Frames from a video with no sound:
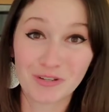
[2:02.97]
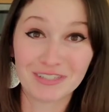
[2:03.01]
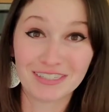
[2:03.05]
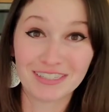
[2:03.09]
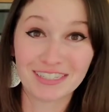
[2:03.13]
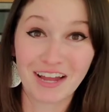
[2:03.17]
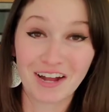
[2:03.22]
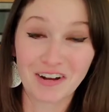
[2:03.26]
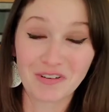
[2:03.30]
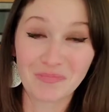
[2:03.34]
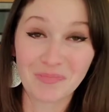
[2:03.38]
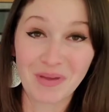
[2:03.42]

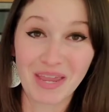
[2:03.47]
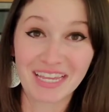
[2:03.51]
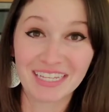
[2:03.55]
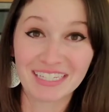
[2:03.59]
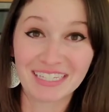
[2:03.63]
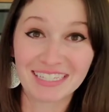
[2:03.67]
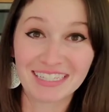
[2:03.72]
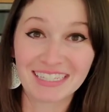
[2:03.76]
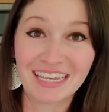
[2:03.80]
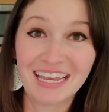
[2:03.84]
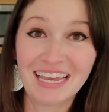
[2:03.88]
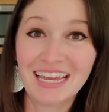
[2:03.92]
stock
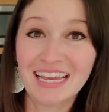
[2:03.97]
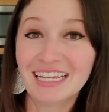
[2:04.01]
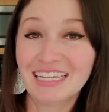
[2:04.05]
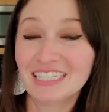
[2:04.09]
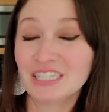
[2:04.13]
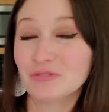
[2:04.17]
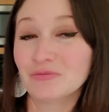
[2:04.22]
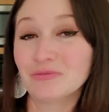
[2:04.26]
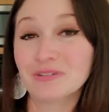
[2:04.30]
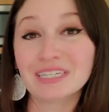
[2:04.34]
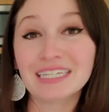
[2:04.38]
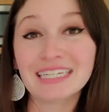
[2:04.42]
paste.
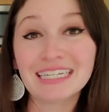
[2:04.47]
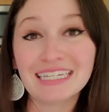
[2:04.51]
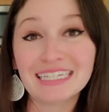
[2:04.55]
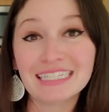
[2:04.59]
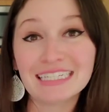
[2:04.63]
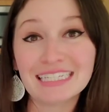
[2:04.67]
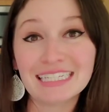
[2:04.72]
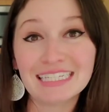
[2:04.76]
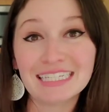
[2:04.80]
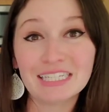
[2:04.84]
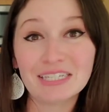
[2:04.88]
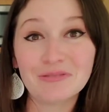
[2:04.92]
It's really
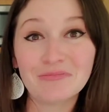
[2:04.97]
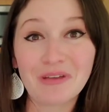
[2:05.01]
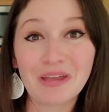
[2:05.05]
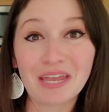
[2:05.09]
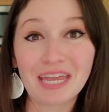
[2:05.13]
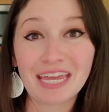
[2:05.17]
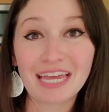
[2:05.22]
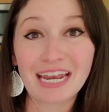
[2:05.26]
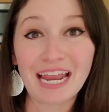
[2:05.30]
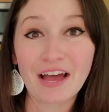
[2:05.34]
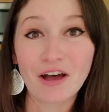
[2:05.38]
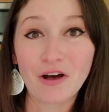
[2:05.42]
easy to
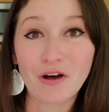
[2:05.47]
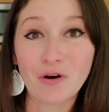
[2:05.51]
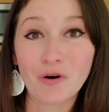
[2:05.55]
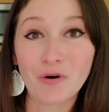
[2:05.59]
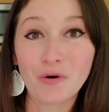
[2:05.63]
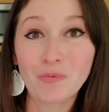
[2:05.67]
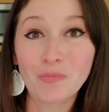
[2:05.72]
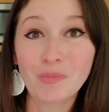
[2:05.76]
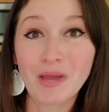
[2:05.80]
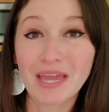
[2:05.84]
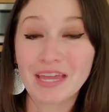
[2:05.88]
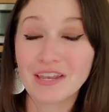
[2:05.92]
make it at
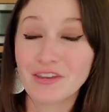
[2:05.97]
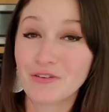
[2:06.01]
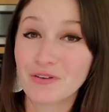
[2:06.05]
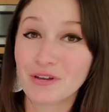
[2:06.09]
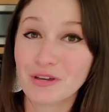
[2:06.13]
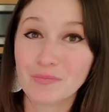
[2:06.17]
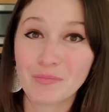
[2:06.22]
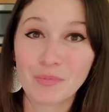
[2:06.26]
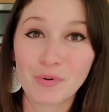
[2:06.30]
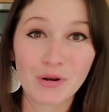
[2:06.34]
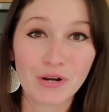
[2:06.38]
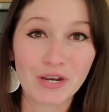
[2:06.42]
home and you
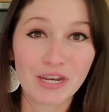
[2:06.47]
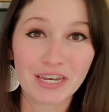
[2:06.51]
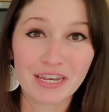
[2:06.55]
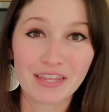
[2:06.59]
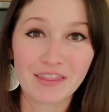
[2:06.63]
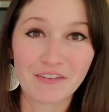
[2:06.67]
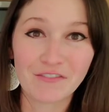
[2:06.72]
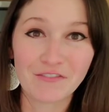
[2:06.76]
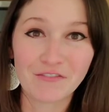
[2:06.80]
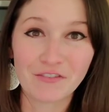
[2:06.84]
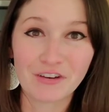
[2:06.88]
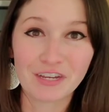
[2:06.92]
can put it
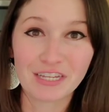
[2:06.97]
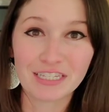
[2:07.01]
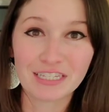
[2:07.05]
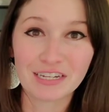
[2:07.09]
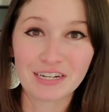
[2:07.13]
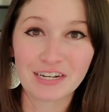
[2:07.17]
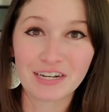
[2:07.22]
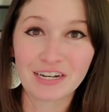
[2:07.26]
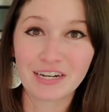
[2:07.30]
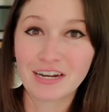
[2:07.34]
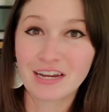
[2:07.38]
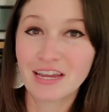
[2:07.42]
in the
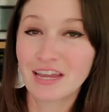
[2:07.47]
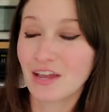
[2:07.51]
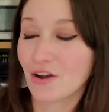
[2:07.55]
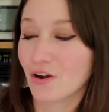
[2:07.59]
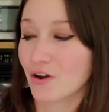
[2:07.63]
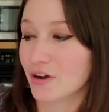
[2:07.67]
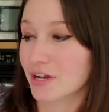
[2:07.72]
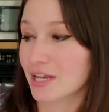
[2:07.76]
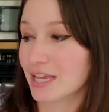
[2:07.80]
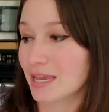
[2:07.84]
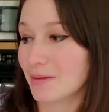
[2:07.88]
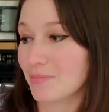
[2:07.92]
freezer
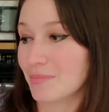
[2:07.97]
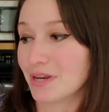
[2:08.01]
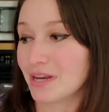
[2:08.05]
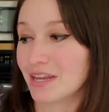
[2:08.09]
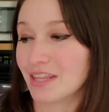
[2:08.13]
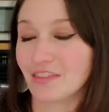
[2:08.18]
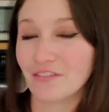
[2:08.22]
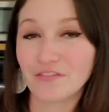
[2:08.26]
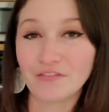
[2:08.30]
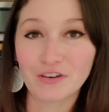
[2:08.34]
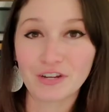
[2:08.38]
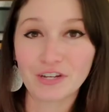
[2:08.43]
or keep it
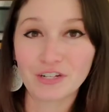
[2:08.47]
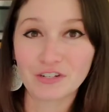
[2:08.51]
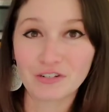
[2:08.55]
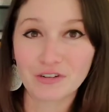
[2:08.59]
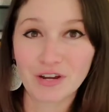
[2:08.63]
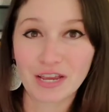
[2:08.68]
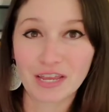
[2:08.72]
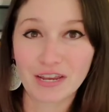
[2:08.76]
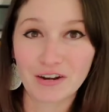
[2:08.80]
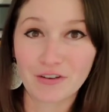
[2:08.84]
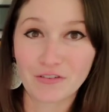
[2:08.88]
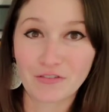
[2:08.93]
in the
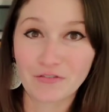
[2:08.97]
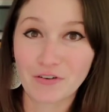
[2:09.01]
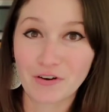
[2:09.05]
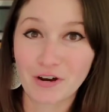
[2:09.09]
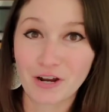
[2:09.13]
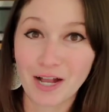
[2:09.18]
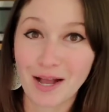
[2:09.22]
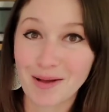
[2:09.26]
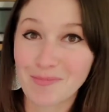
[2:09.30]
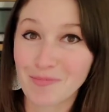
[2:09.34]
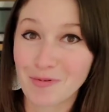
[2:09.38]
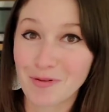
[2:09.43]
refrigerator for
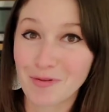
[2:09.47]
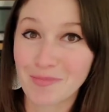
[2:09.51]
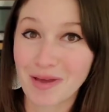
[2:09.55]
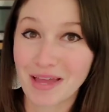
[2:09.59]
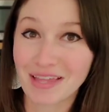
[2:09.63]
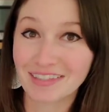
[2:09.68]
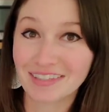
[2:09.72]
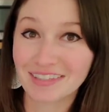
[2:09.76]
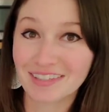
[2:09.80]
a couple months.